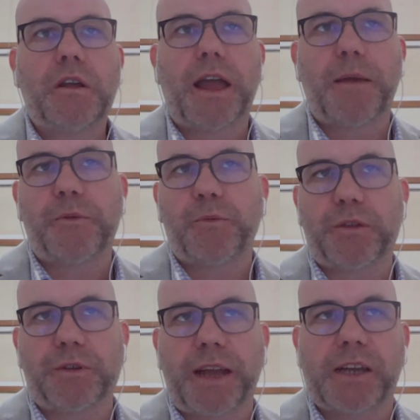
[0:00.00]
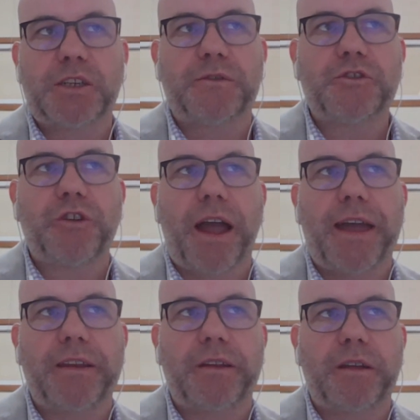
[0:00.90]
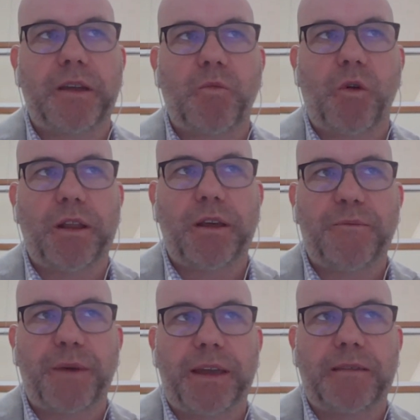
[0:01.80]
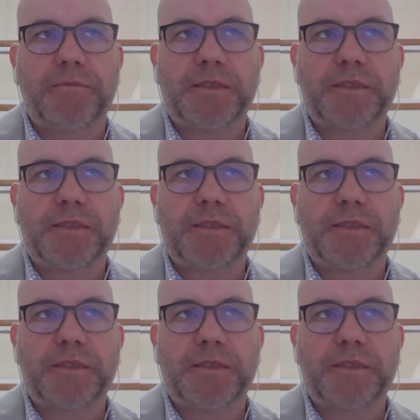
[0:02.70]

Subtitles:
with a reduction of trade and what have been